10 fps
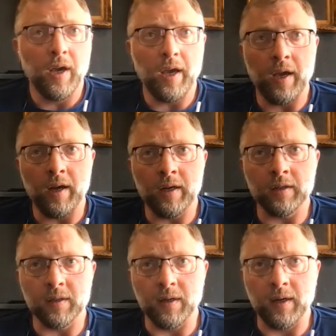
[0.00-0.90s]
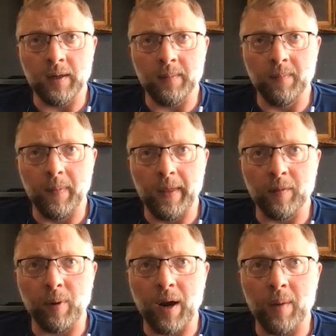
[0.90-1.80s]
And um, and the
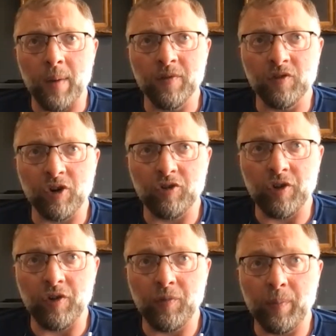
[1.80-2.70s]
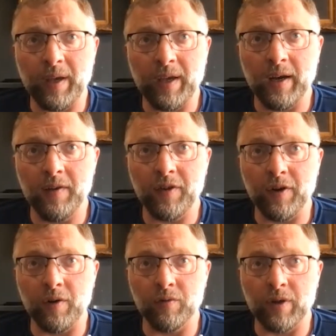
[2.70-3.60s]
problem is the church is because
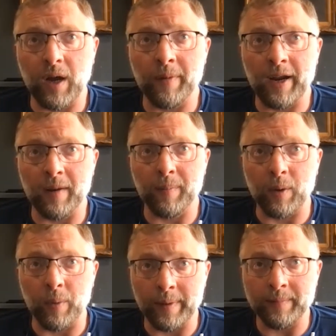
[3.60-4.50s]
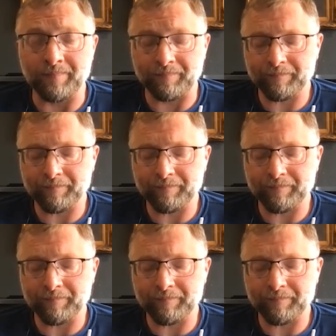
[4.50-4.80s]
they're dominated by women,